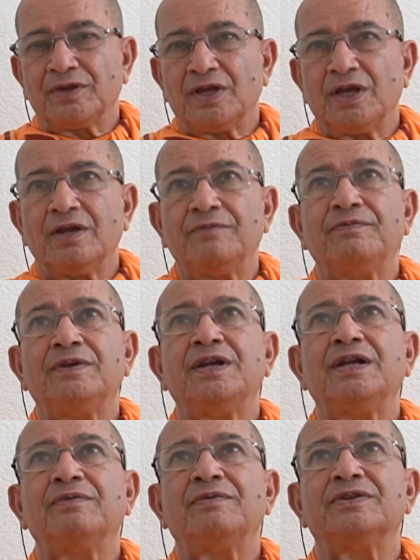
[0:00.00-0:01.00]

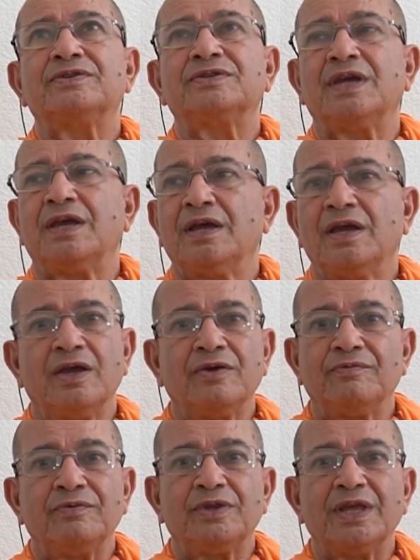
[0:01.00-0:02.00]
Infinity, when say,
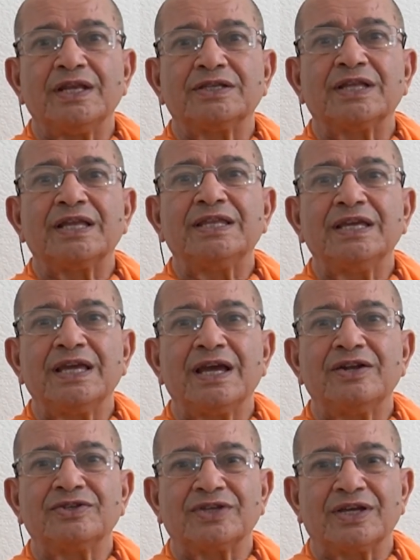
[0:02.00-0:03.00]
there is nothing
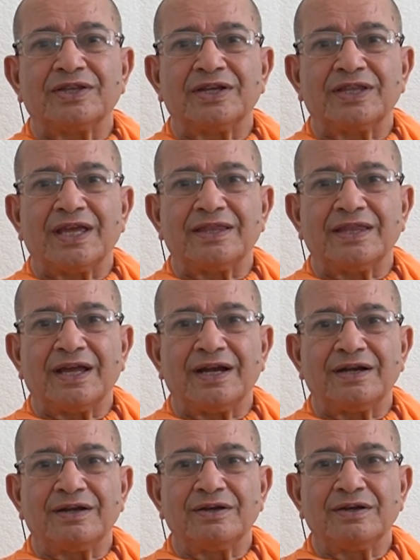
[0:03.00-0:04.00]
else other than
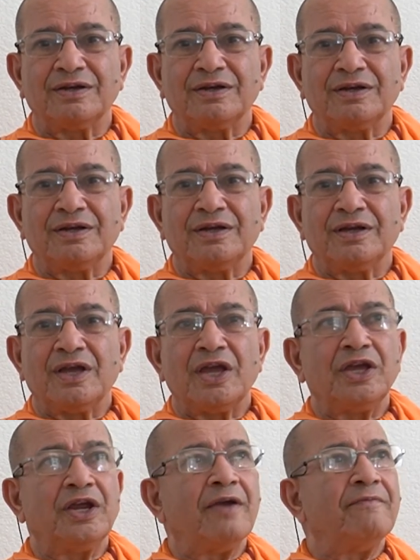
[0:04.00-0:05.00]
that.
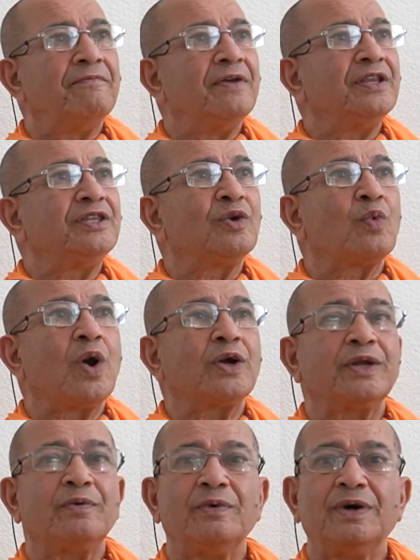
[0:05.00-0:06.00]
Everything,
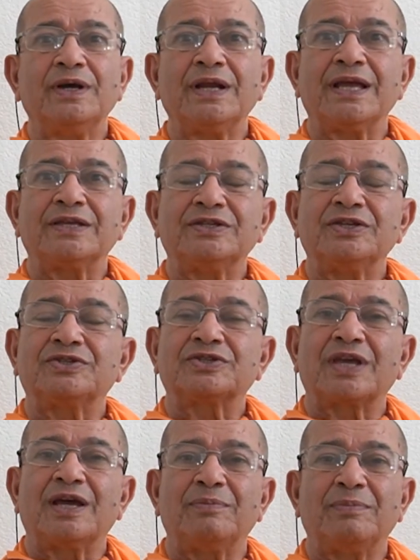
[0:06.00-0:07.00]
whatever exists
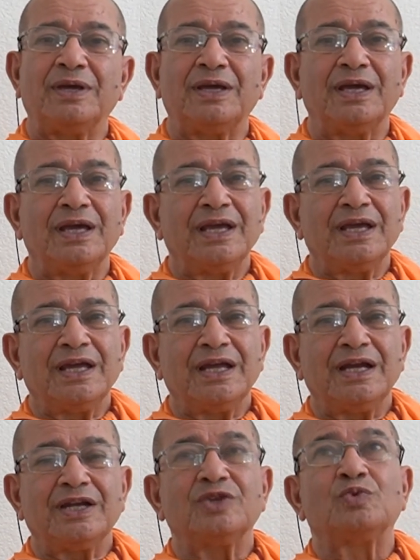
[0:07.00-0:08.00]
can be,
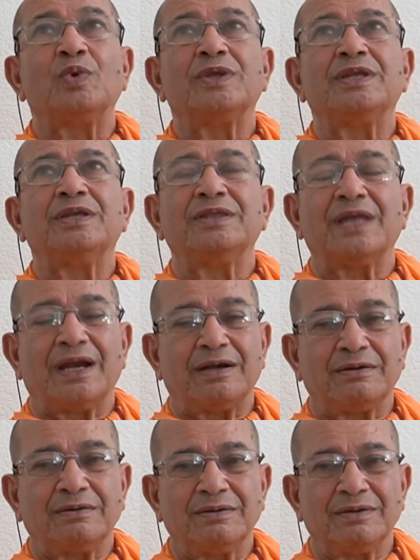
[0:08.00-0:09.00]
it is within that.